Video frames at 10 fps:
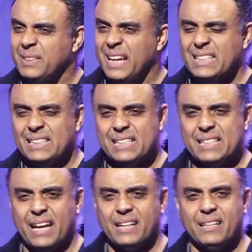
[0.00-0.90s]
And she
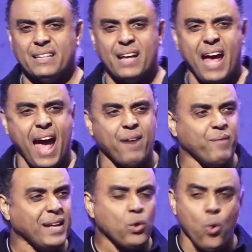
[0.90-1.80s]
said, I
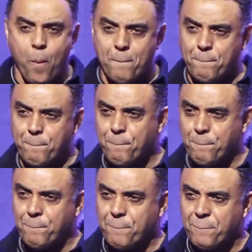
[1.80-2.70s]
went home.
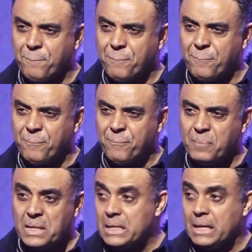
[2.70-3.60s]

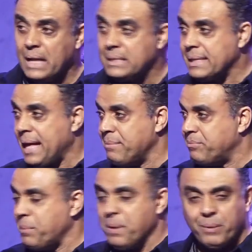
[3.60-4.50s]
She doesn't come
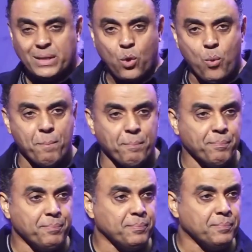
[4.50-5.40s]
from a rich home.
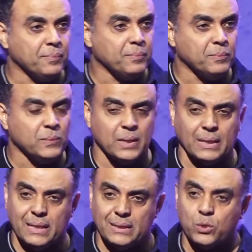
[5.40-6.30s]
But
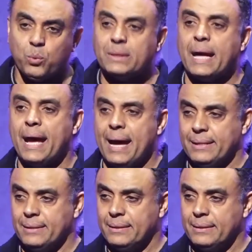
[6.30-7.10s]
this is what I had.